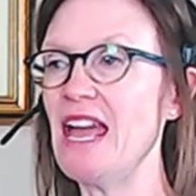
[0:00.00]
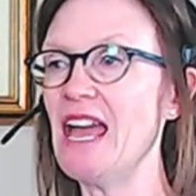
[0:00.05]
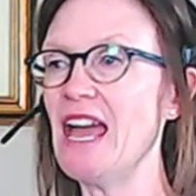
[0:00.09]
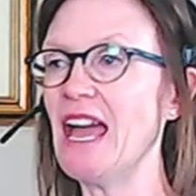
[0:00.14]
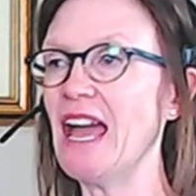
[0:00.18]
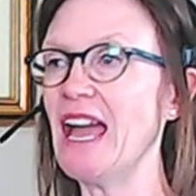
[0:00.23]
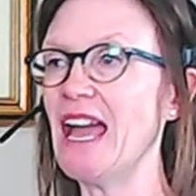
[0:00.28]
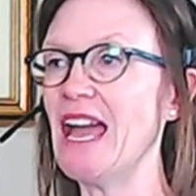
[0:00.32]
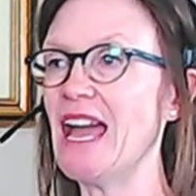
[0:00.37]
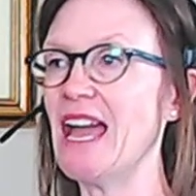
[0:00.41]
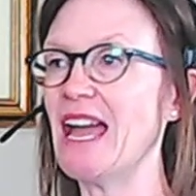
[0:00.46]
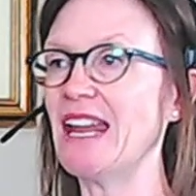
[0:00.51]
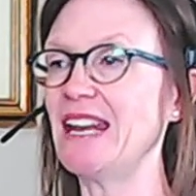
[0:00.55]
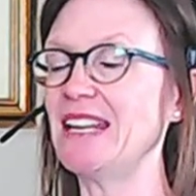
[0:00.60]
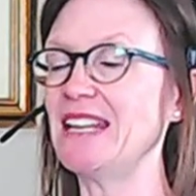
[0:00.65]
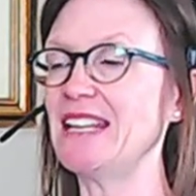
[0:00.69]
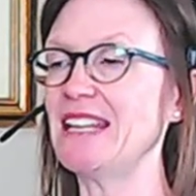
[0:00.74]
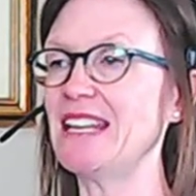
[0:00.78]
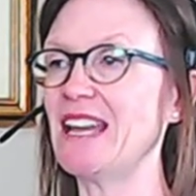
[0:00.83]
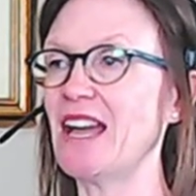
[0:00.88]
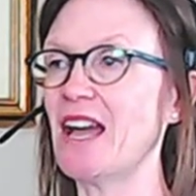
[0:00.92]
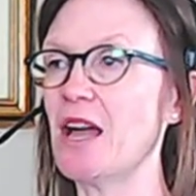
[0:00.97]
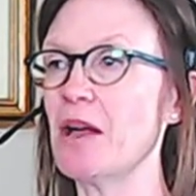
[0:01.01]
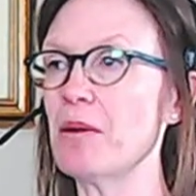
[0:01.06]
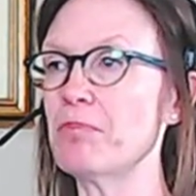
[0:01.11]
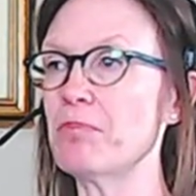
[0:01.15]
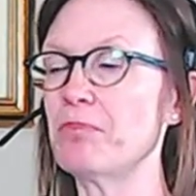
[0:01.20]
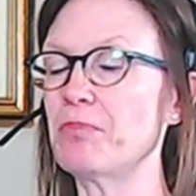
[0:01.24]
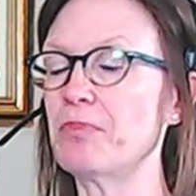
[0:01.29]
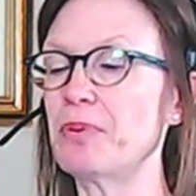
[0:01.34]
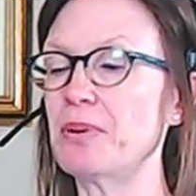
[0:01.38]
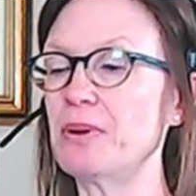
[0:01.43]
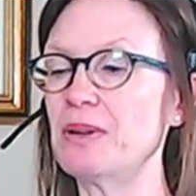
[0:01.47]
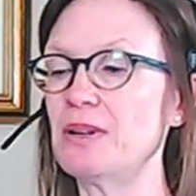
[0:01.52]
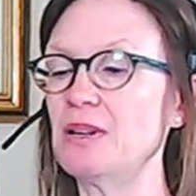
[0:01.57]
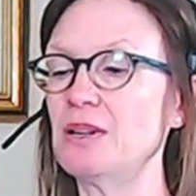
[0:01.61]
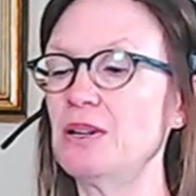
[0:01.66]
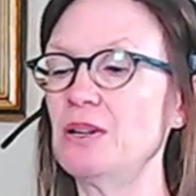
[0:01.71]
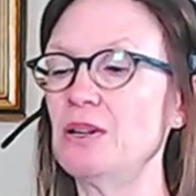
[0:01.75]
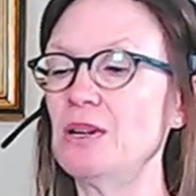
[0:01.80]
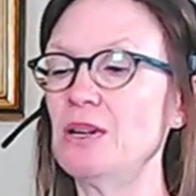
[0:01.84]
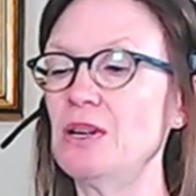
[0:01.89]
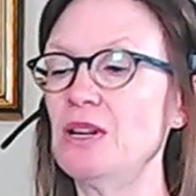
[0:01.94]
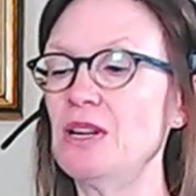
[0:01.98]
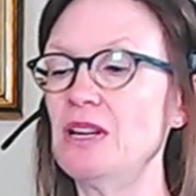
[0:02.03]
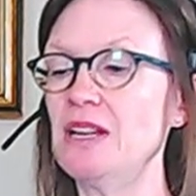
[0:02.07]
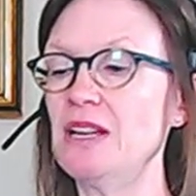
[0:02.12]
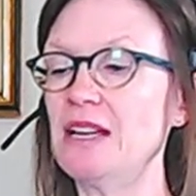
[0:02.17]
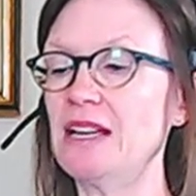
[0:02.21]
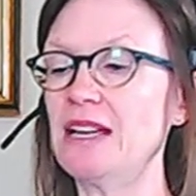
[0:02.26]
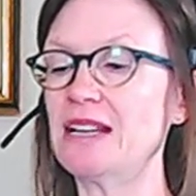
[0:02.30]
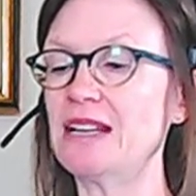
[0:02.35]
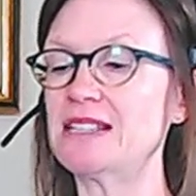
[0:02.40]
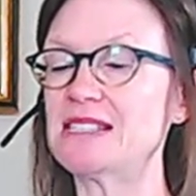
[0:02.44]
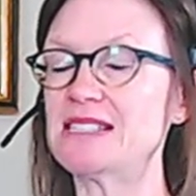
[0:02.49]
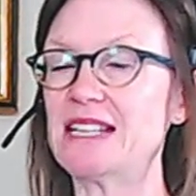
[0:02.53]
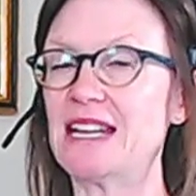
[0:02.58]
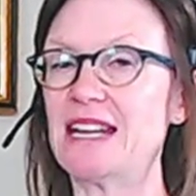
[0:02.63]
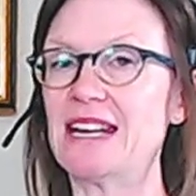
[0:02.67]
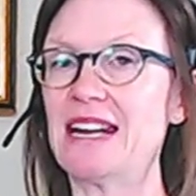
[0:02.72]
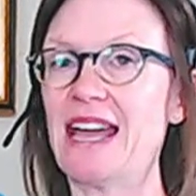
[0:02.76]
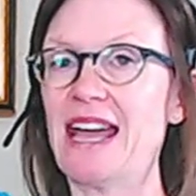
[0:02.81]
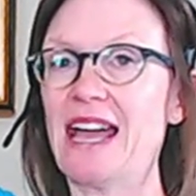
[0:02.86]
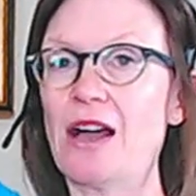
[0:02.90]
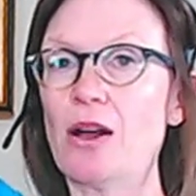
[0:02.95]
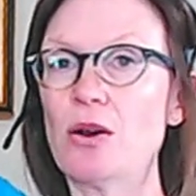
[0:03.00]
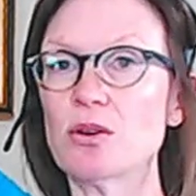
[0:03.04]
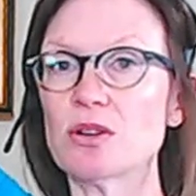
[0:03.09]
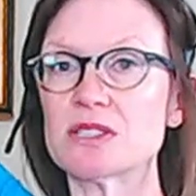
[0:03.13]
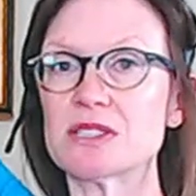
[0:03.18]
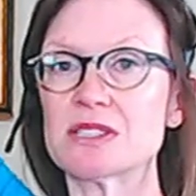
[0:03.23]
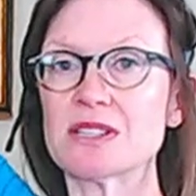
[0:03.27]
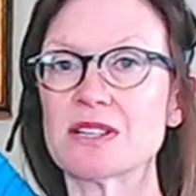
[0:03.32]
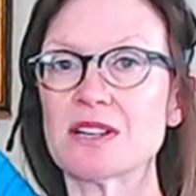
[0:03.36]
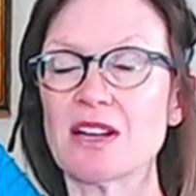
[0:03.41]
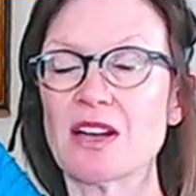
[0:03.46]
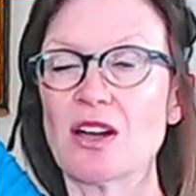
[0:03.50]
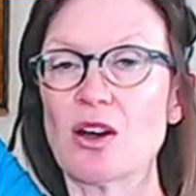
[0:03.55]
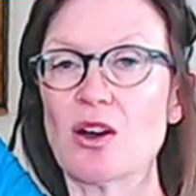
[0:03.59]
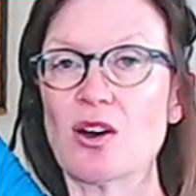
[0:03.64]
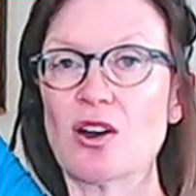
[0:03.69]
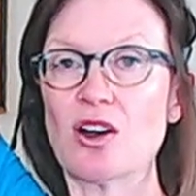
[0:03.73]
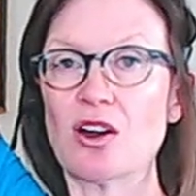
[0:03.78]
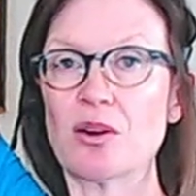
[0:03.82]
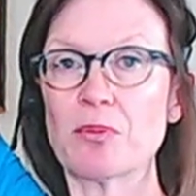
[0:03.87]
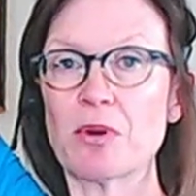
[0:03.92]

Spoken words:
And knee up, extend out, arm